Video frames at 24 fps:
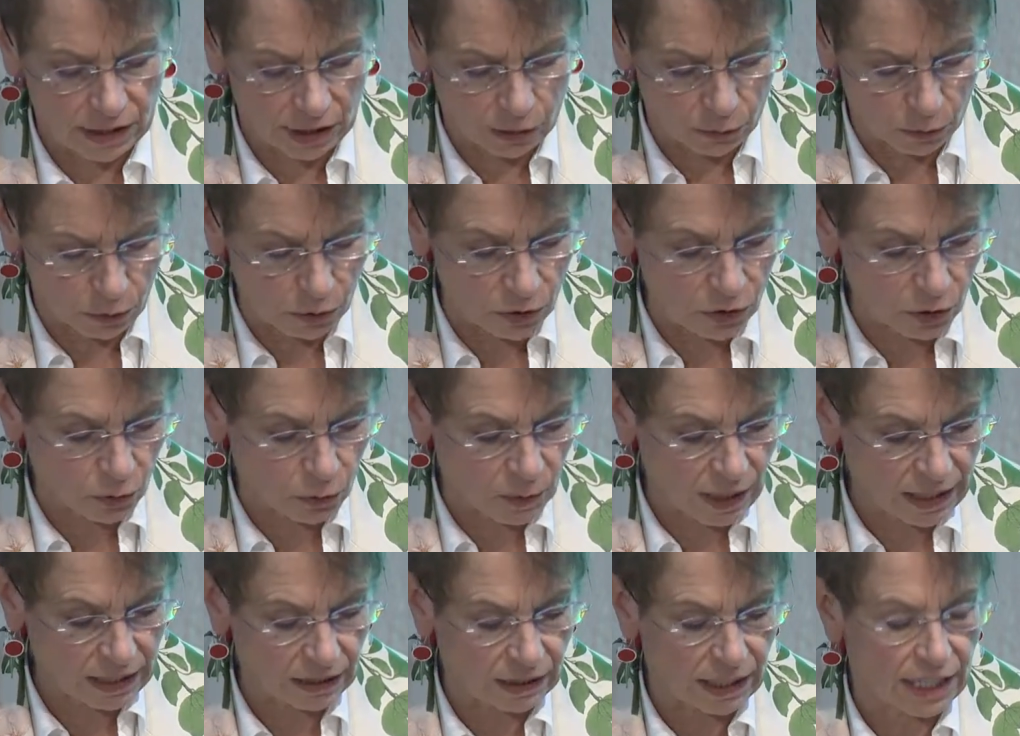rules and
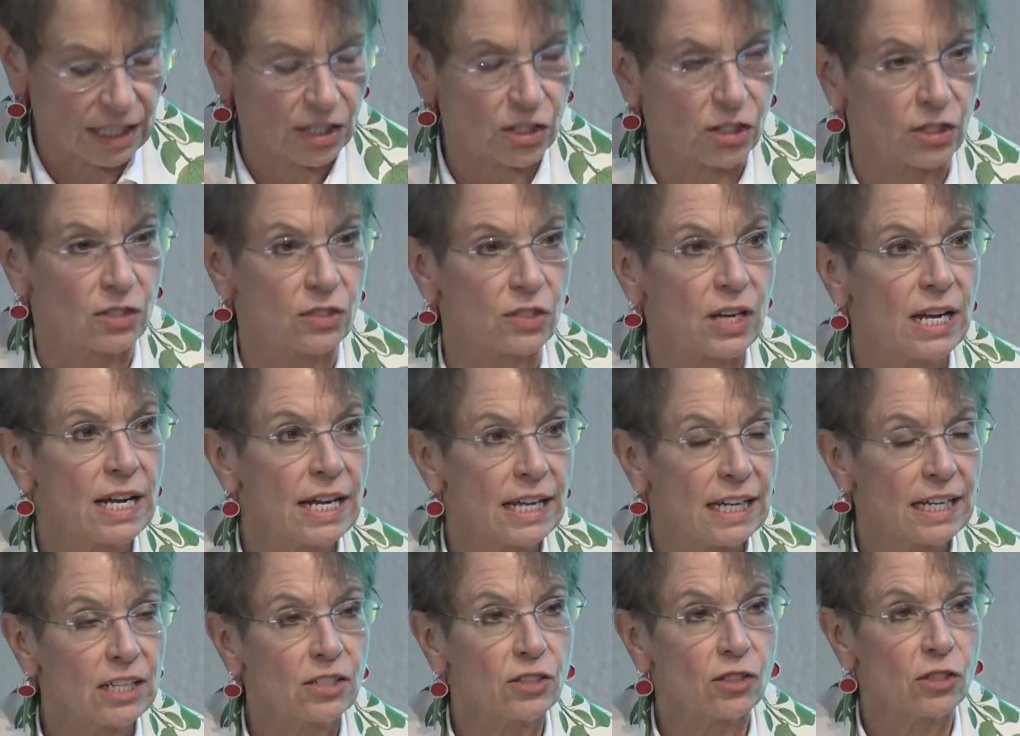regulations,
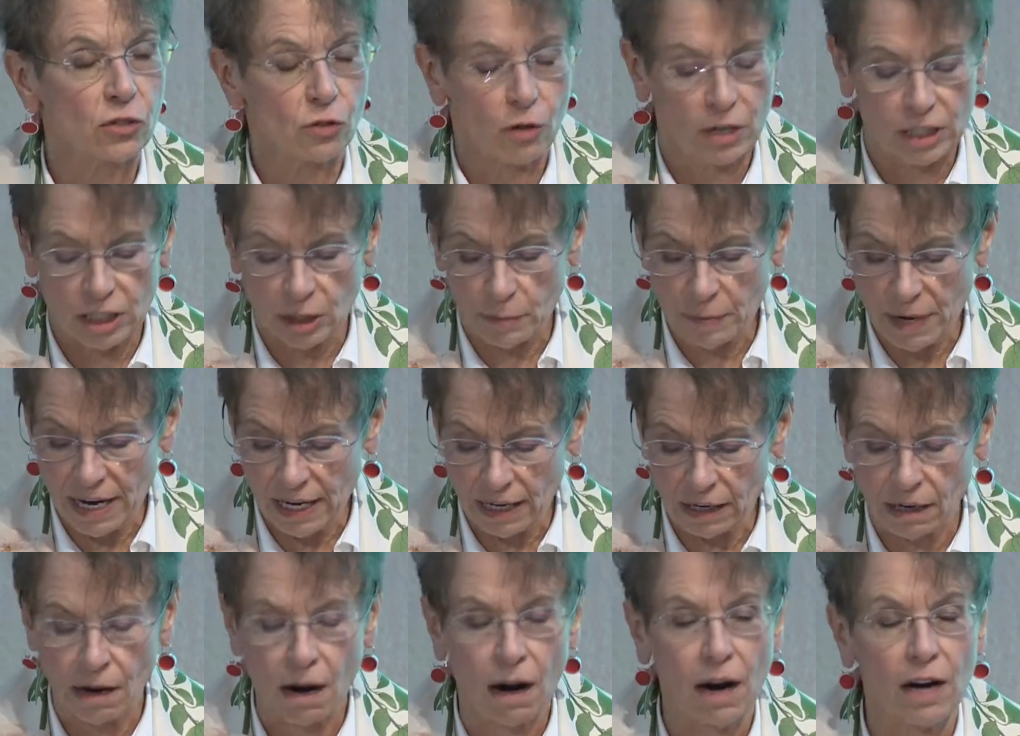it's just going to make
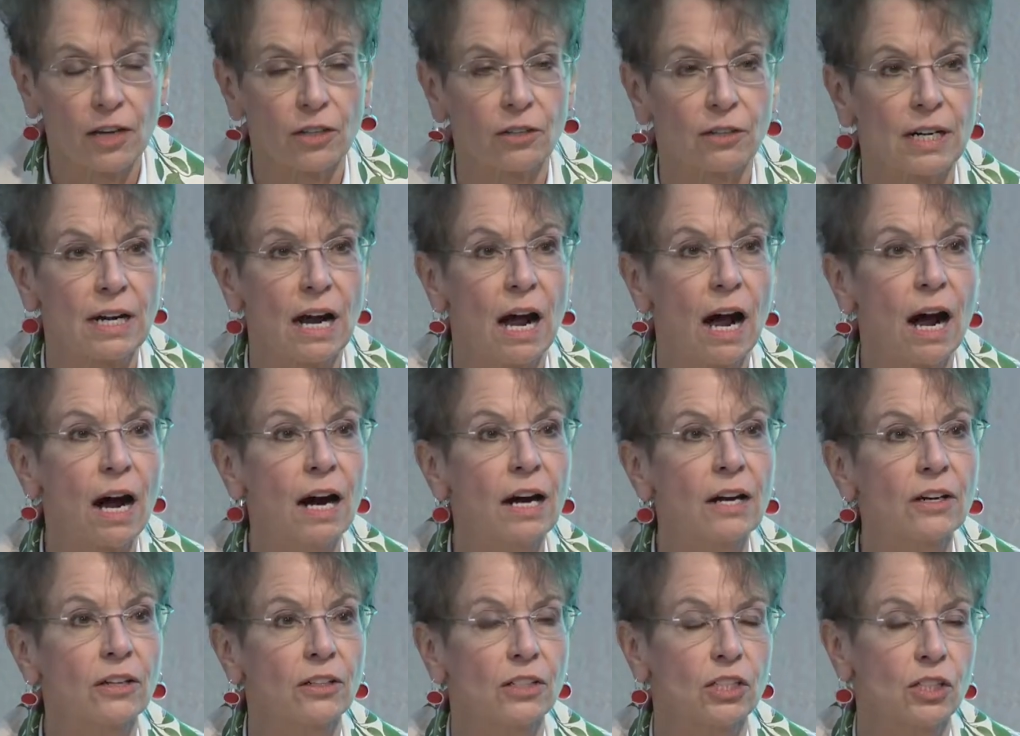it harder and
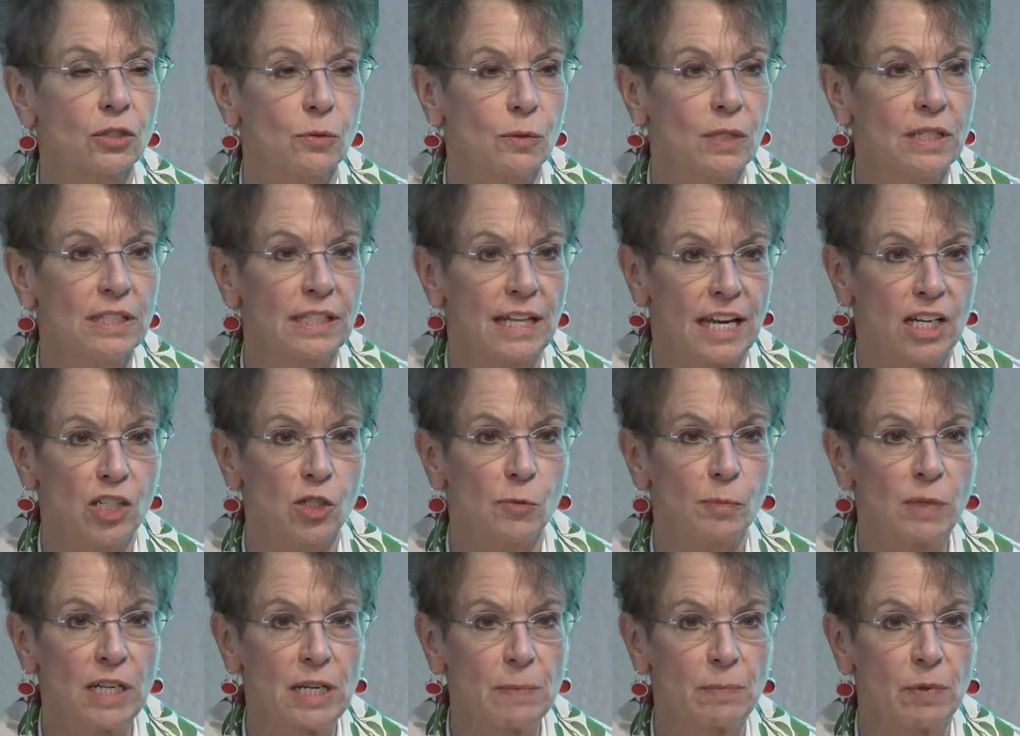harder to
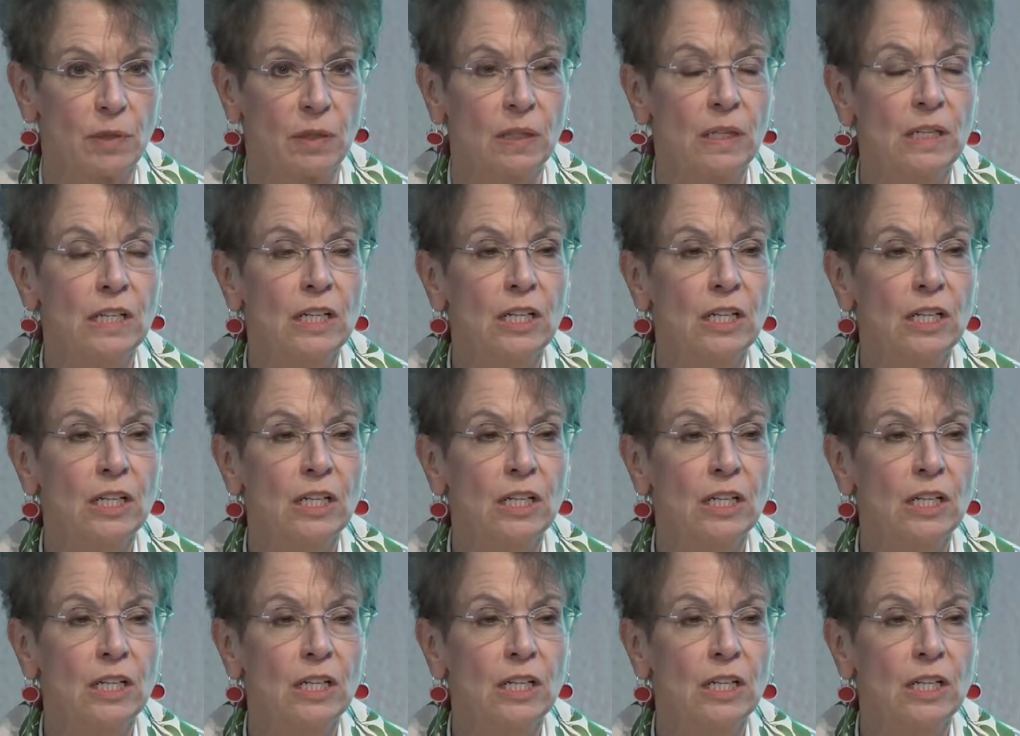engage people,